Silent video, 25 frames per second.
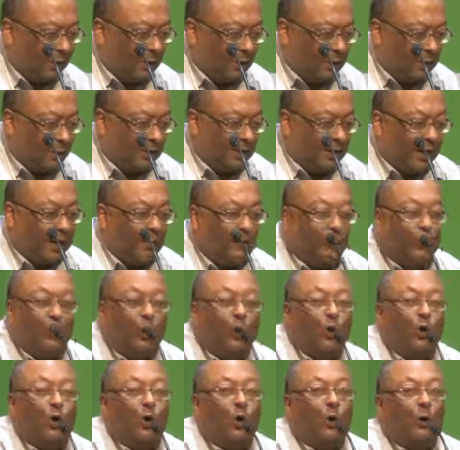So
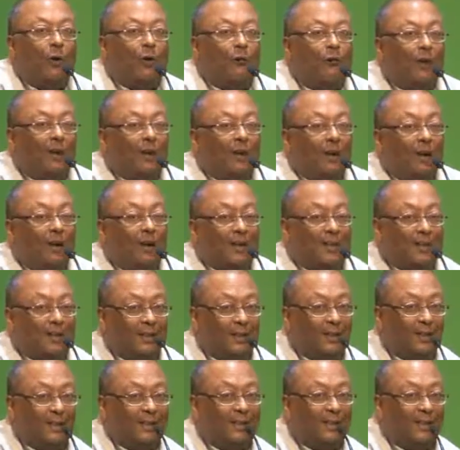therefore, we
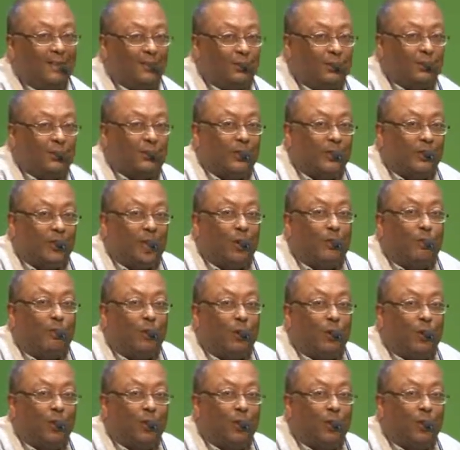suggested this to Singapore